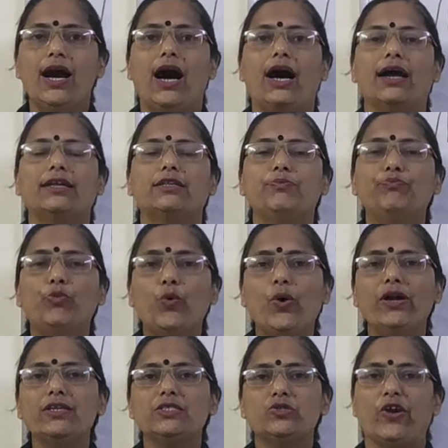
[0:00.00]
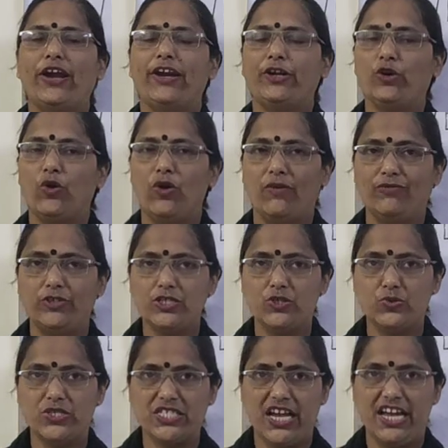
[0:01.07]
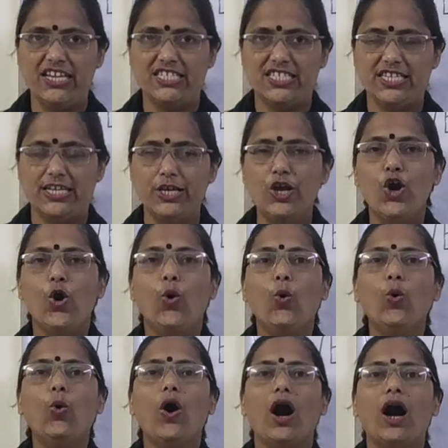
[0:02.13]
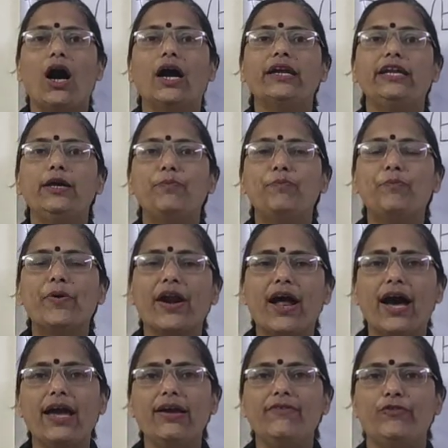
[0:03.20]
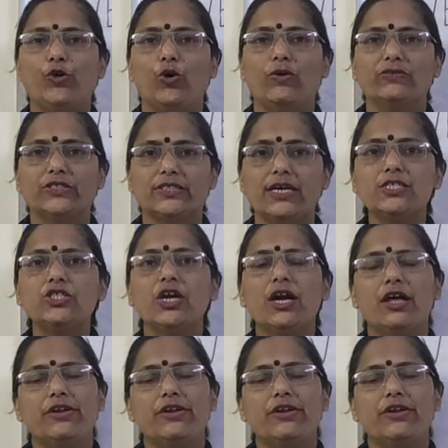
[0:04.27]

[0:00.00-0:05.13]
are the poor strata of the society who are deprived of such